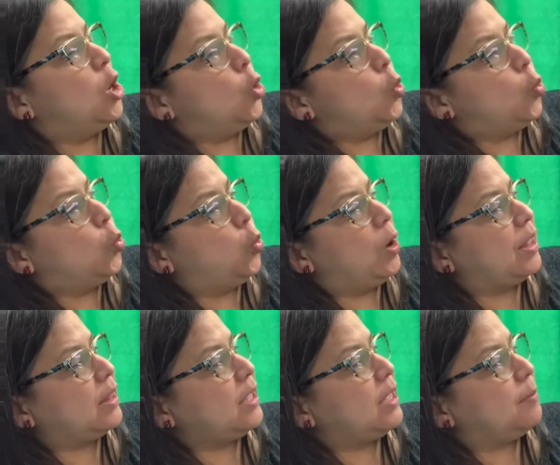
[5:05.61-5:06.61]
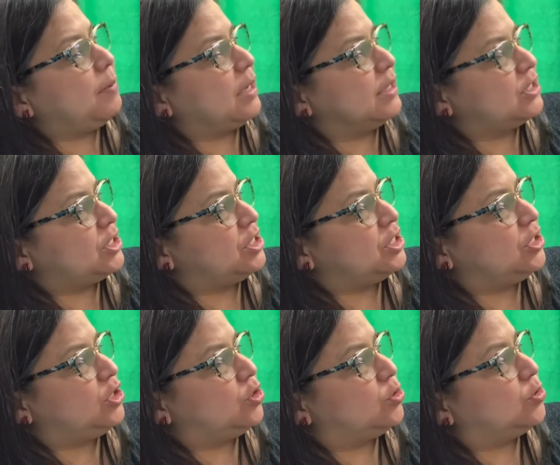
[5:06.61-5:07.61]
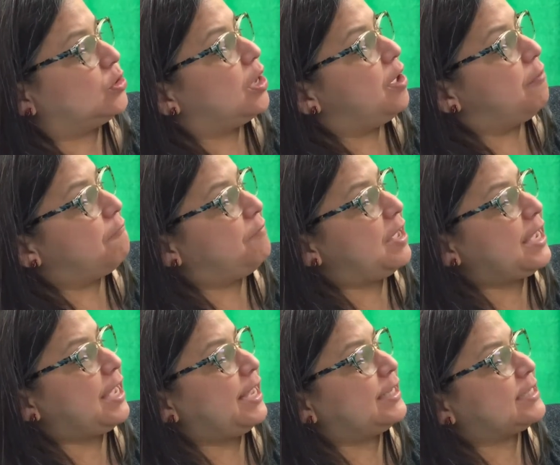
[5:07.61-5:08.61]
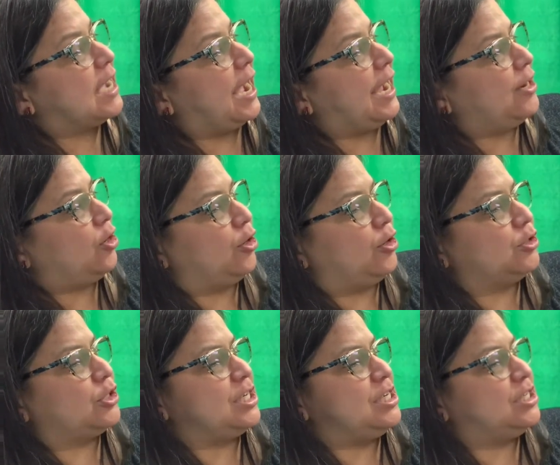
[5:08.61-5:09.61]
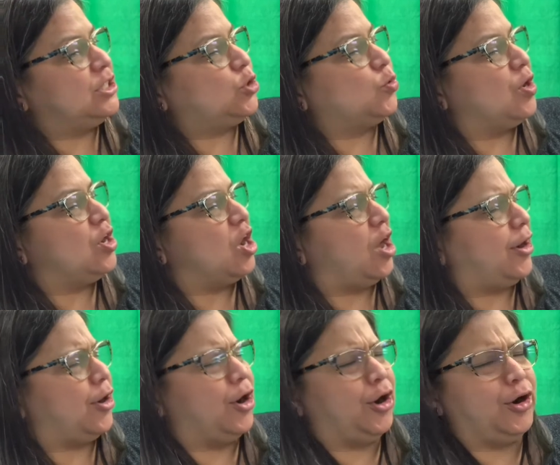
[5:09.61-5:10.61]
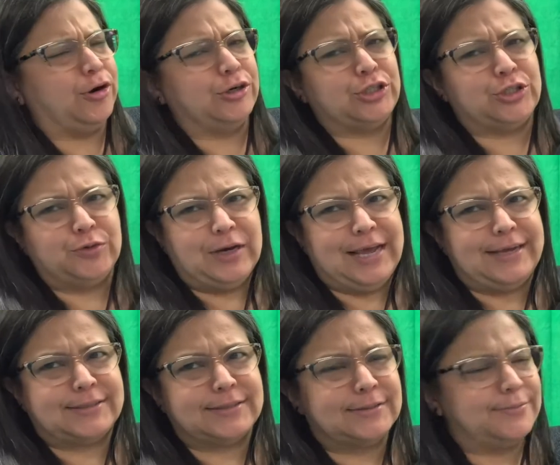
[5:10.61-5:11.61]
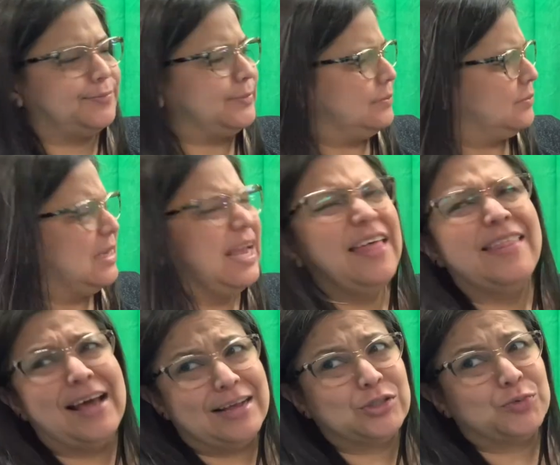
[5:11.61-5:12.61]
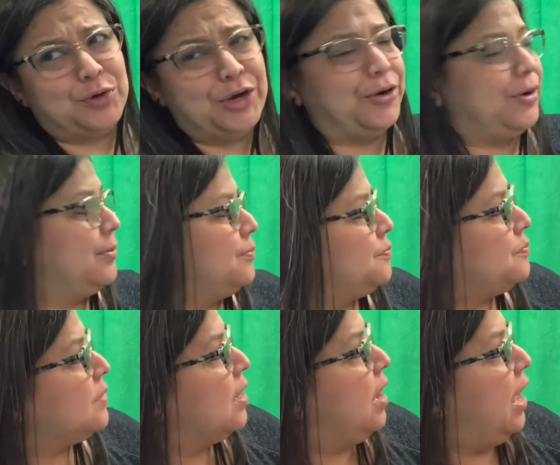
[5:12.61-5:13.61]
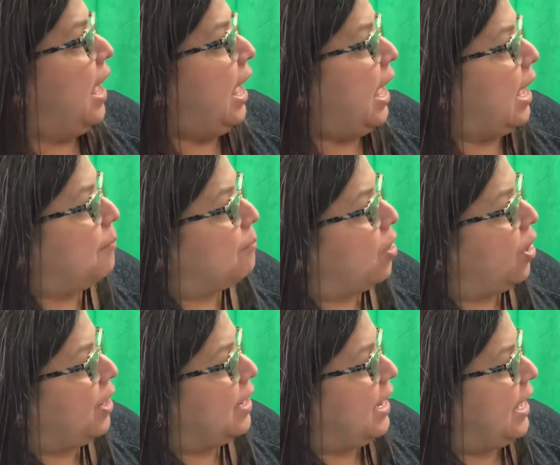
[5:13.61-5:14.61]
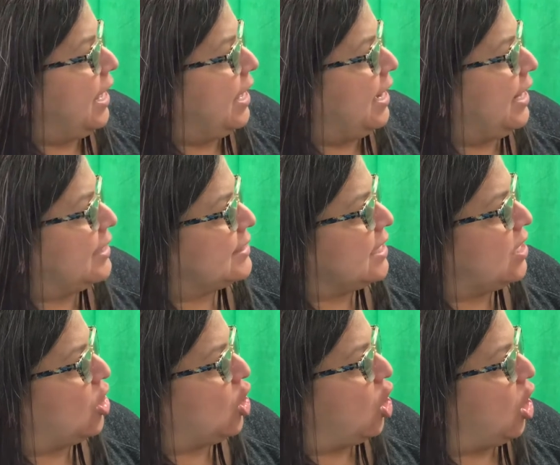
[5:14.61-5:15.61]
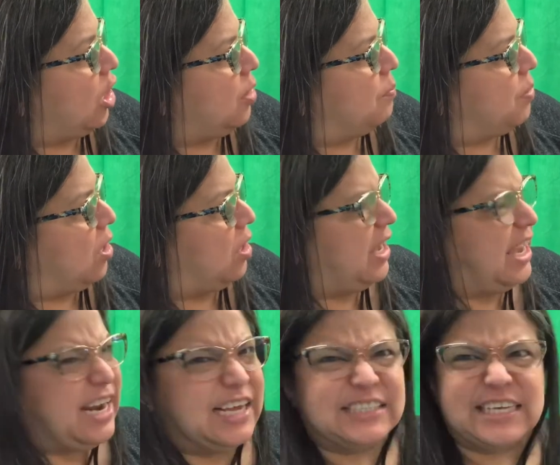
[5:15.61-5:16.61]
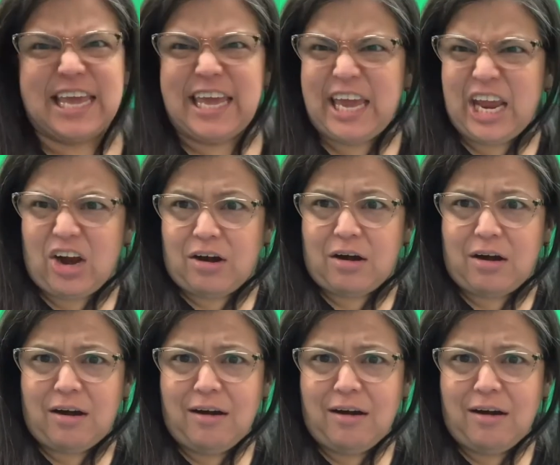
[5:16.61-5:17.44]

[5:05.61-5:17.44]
William continued, Vicky tied hers into a knot on her shoelace. That's weird and Martin hid his in a cotton ball in his ear.